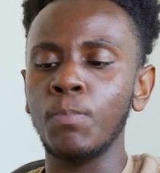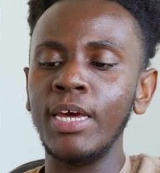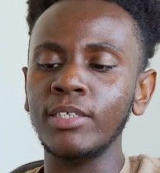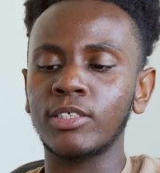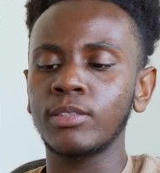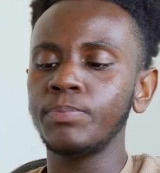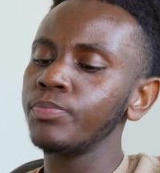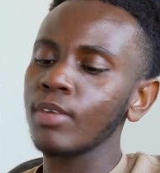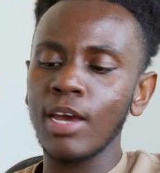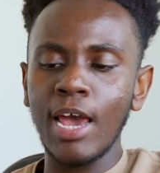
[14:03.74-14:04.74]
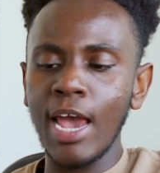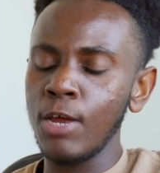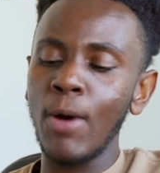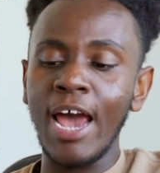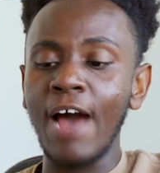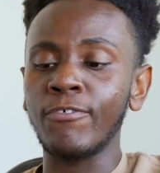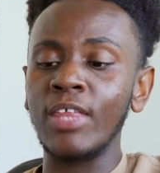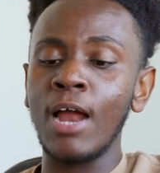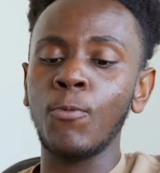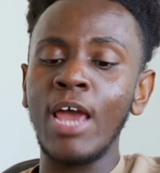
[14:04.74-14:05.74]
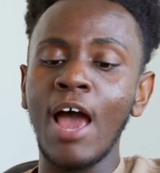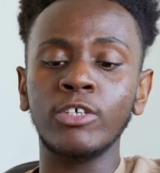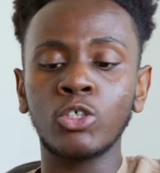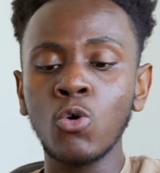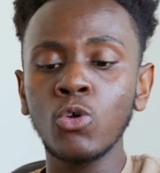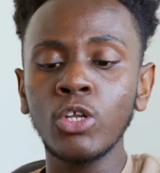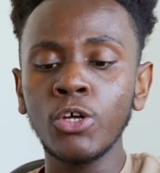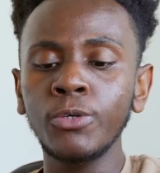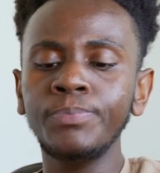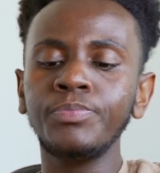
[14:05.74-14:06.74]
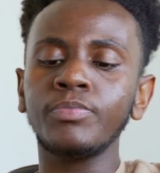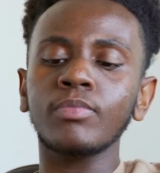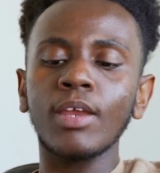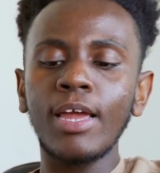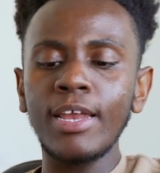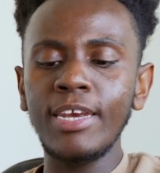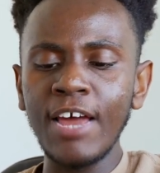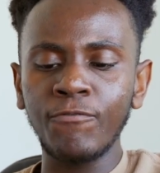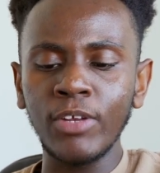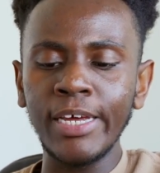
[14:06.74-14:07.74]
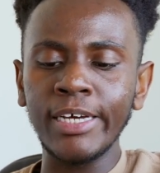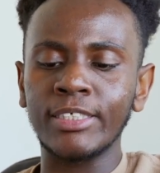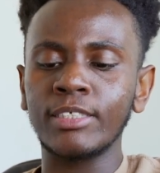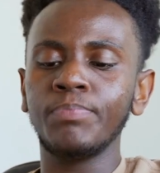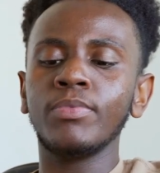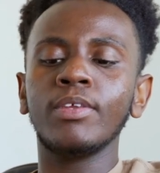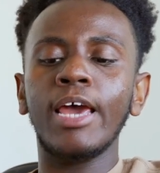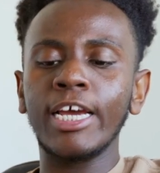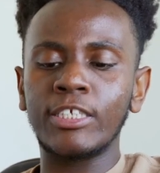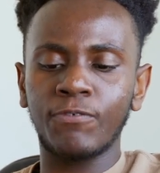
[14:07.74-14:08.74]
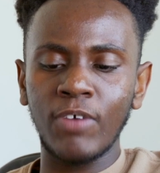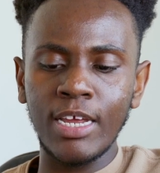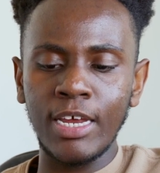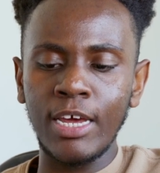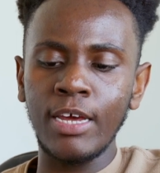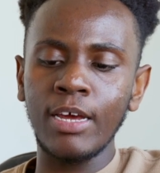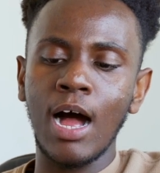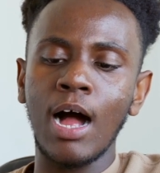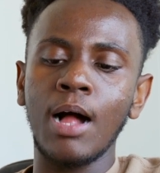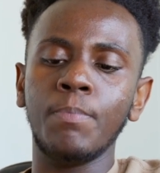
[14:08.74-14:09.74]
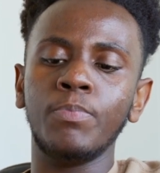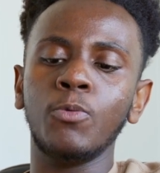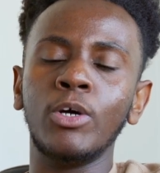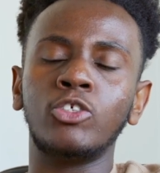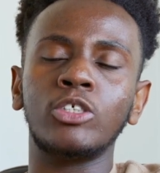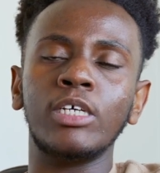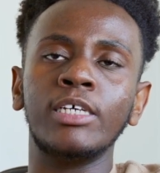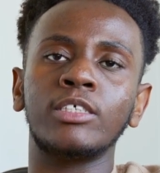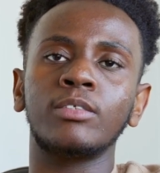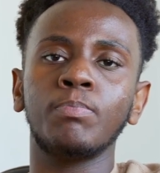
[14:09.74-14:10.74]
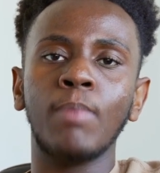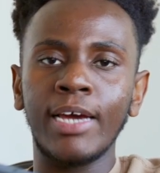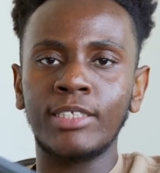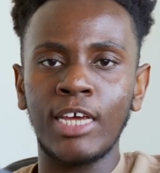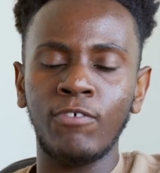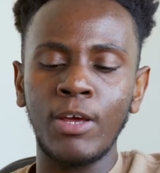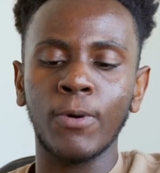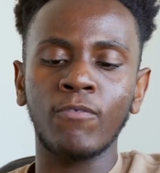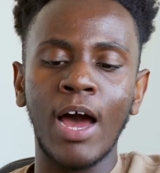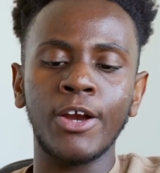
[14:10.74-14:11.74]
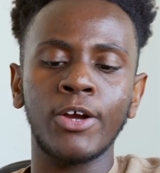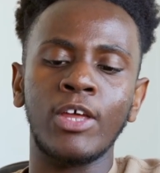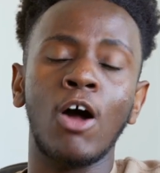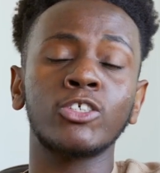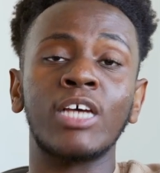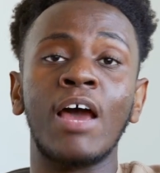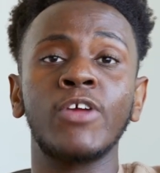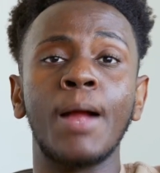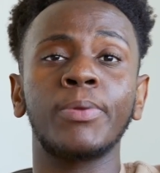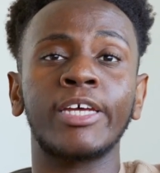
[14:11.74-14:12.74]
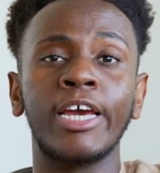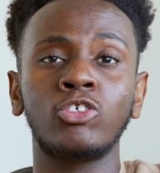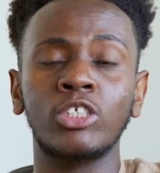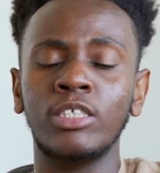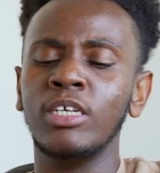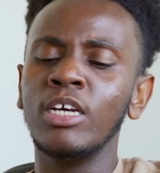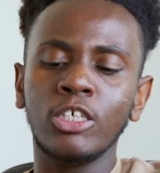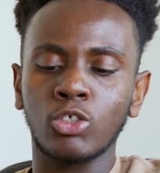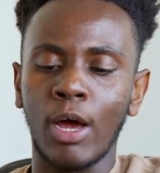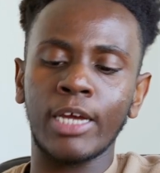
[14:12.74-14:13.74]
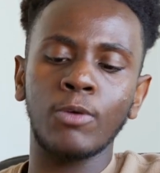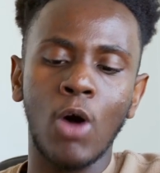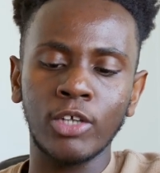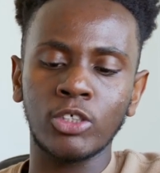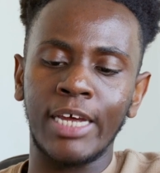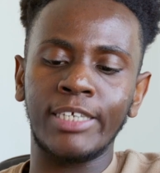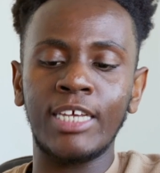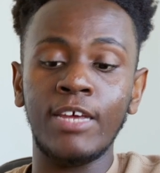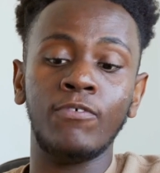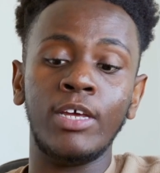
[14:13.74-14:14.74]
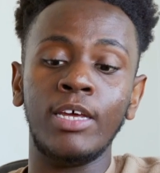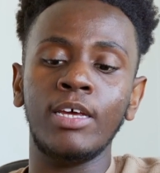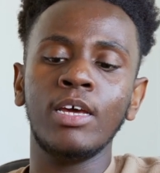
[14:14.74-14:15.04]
Meets. Anyway, after that we have is Hulu, Netflix, Xfinity, which is my TV provider. They also have their application so I can watch like TV